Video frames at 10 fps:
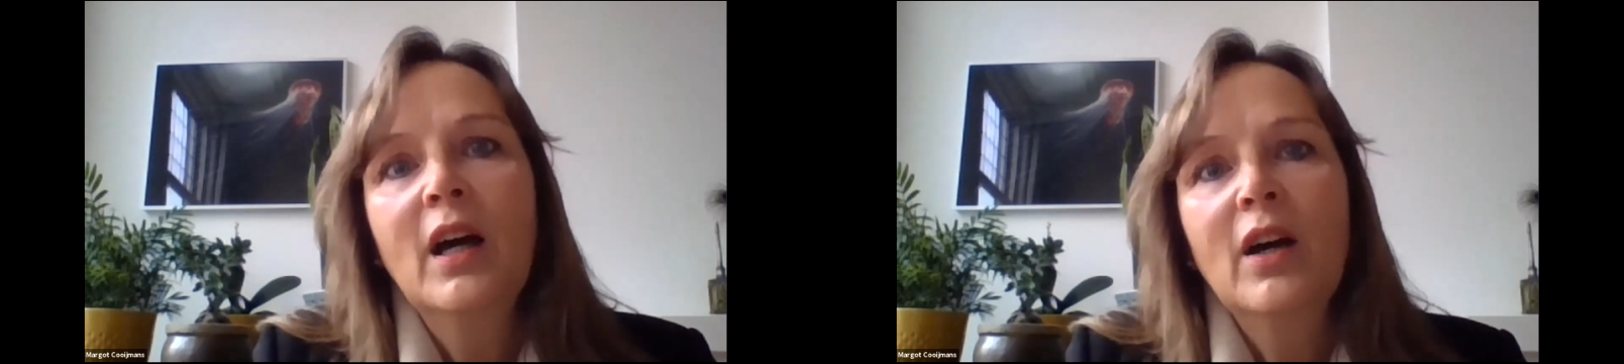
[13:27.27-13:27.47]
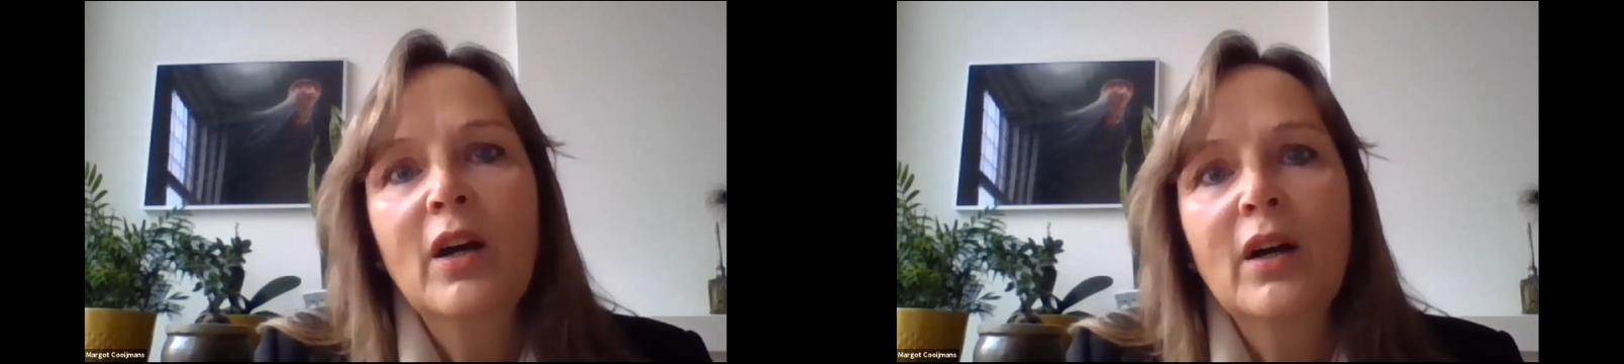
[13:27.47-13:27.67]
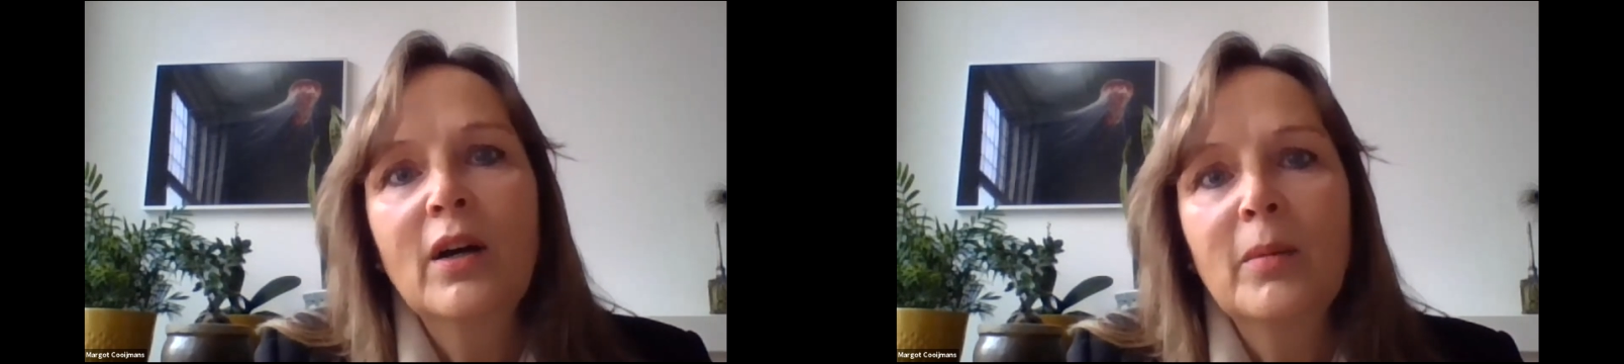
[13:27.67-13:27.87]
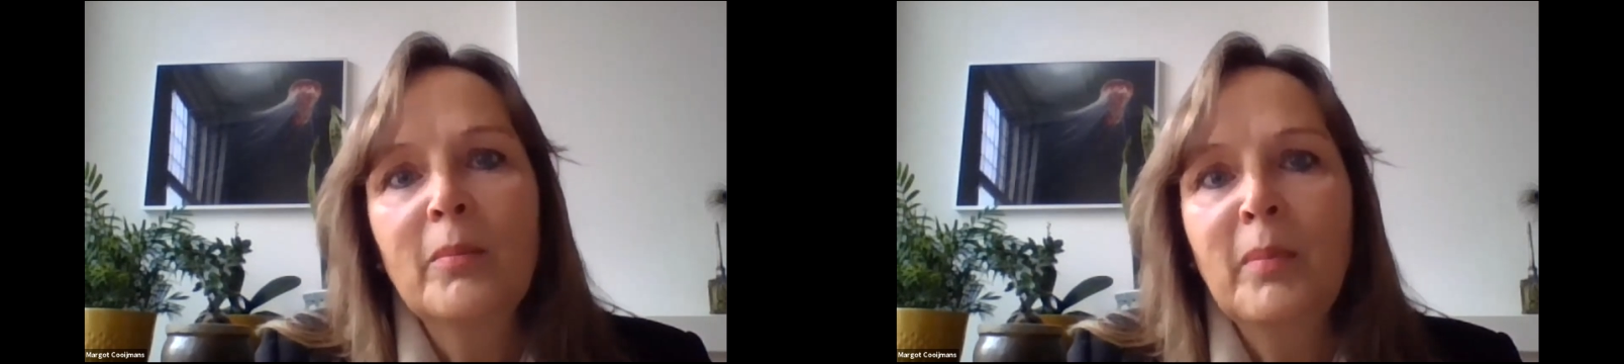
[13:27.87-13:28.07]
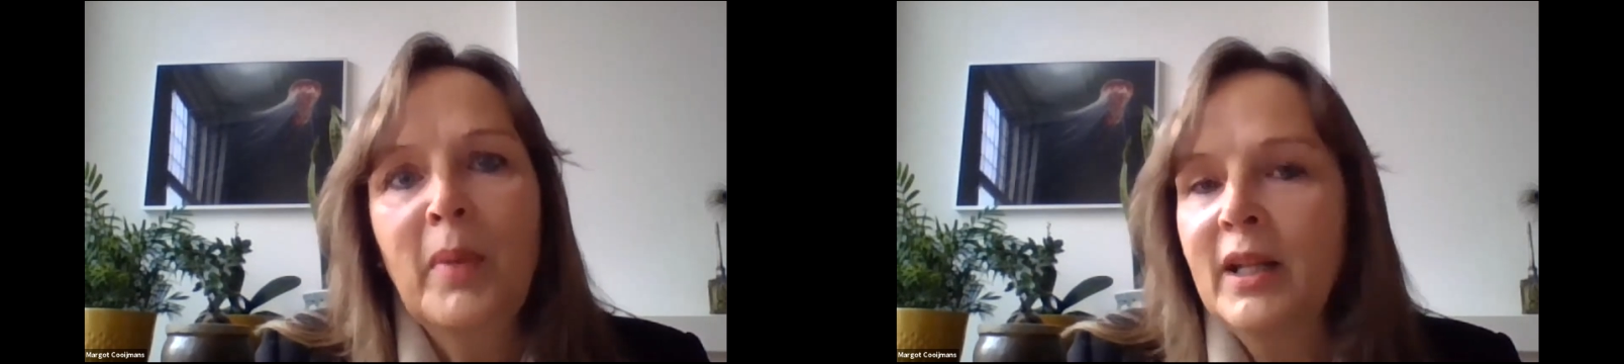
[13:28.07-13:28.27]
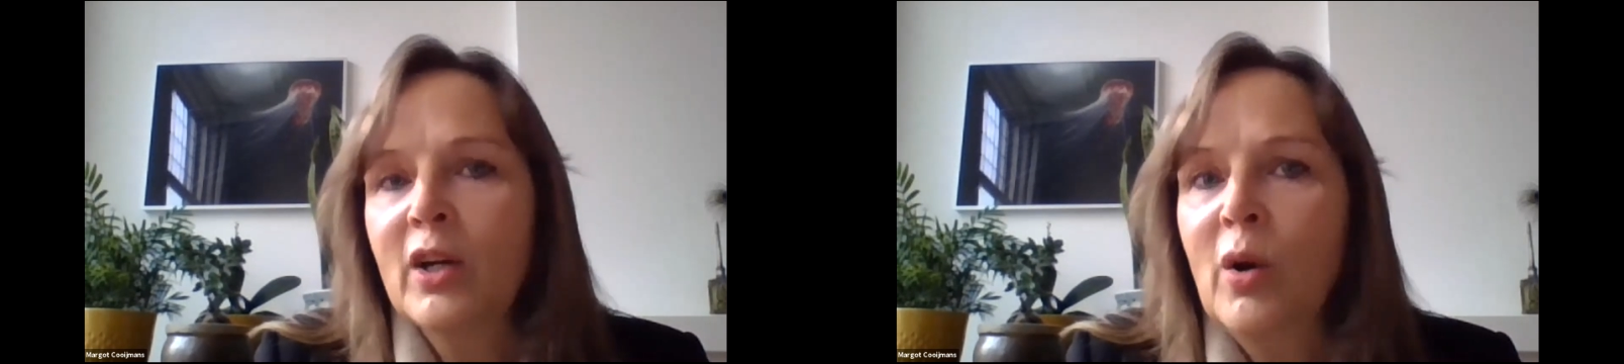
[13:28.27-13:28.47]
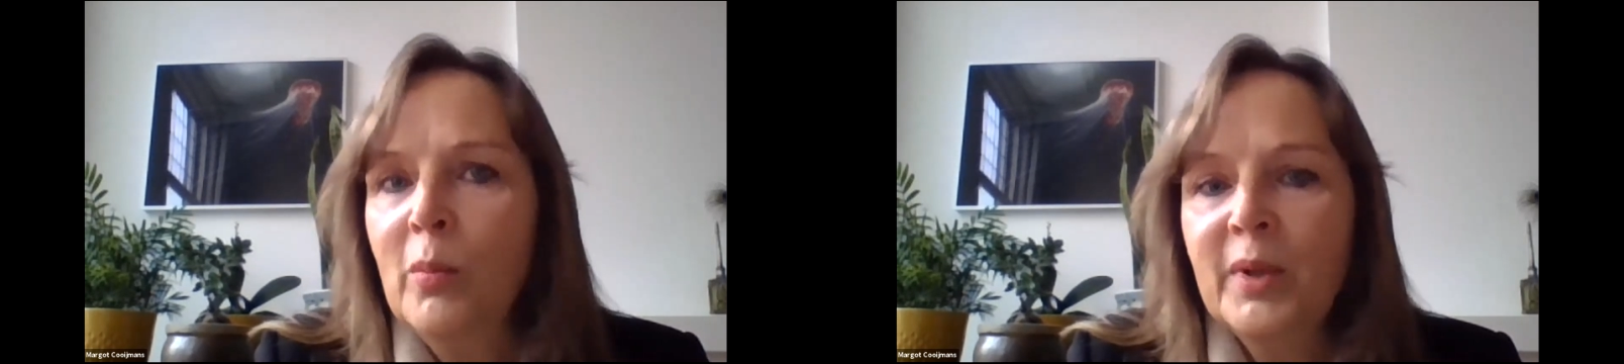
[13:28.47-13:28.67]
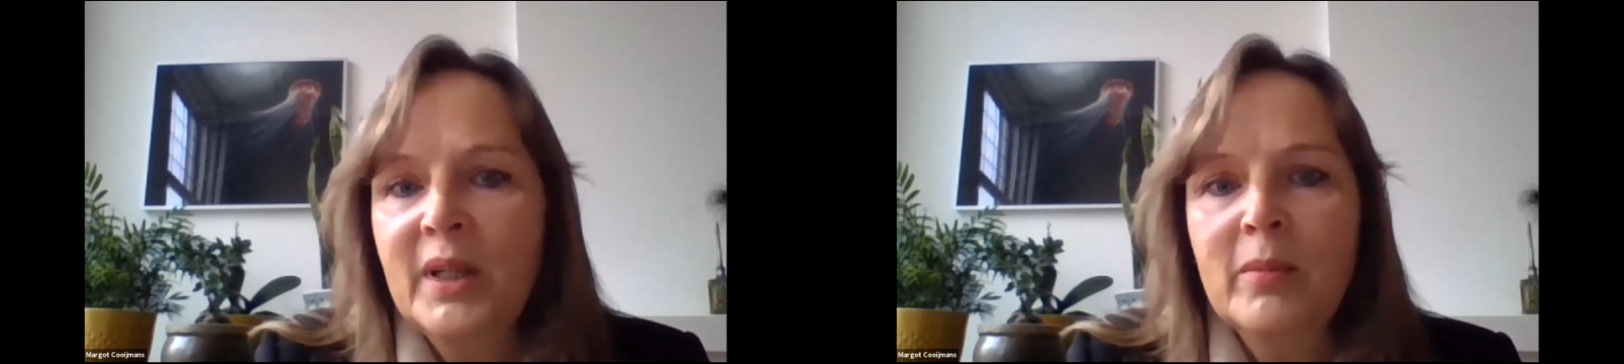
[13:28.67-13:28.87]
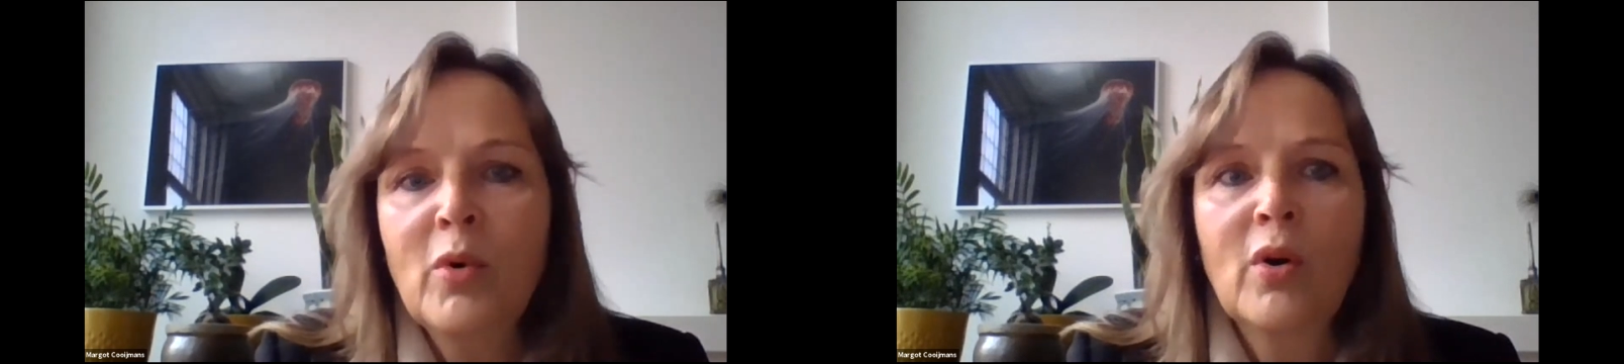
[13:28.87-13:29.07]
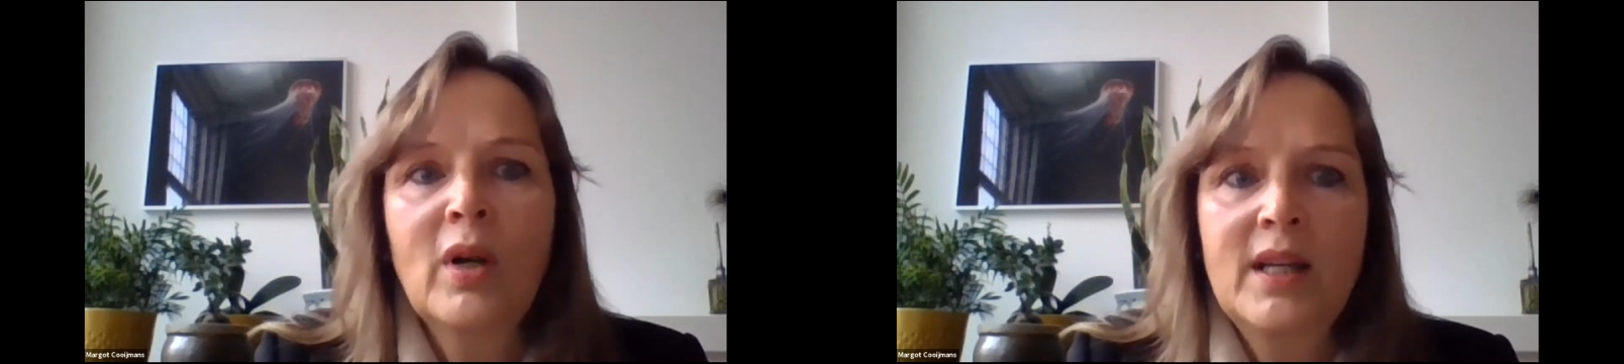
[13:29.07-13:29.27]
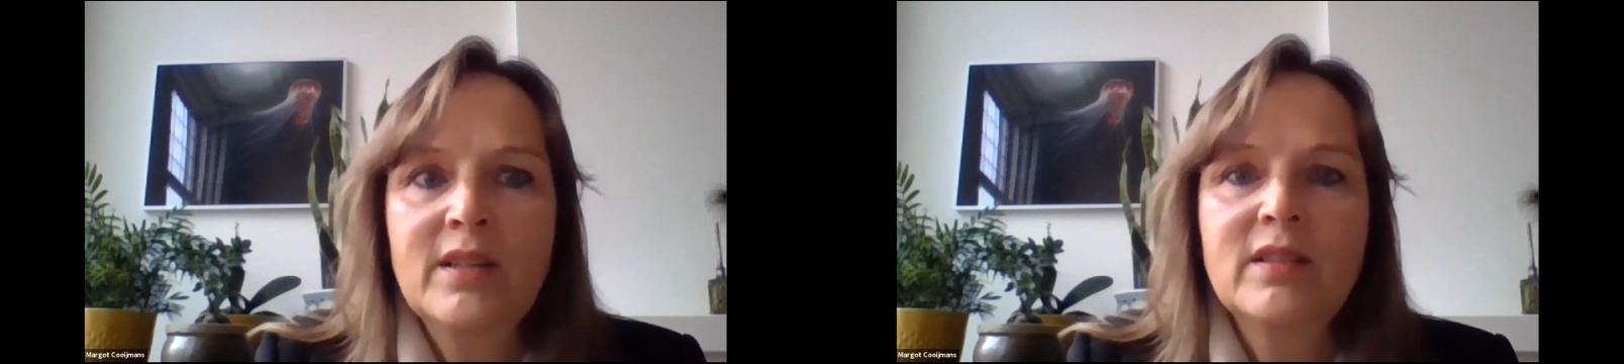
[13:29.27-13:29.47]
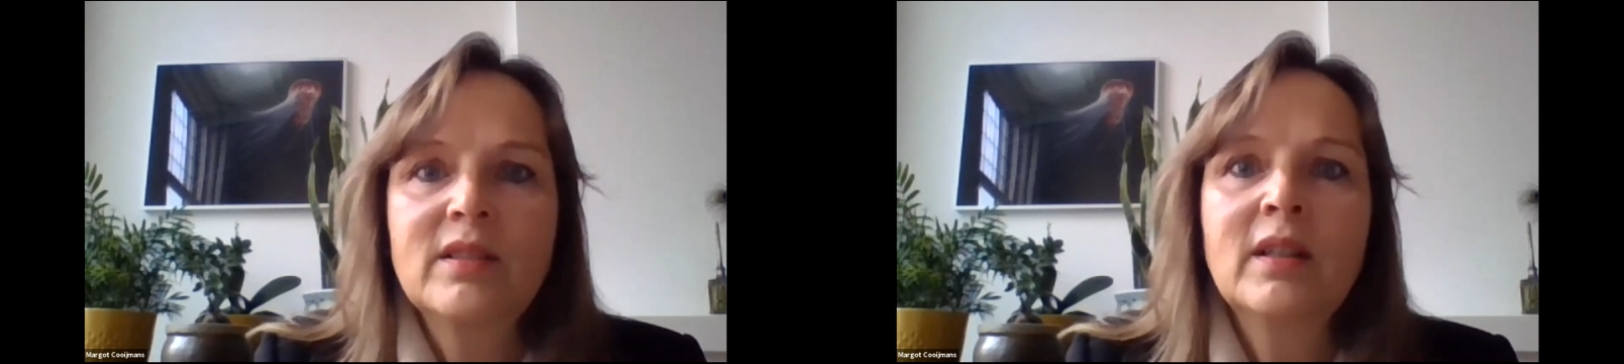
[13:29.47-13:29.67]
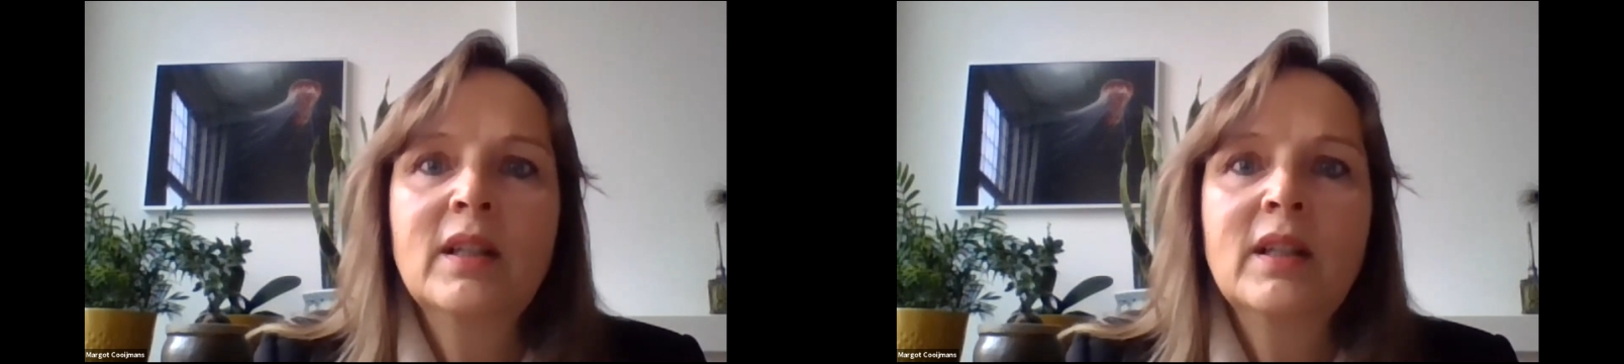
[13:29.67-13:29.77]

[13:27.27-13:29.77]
by the company, more or less.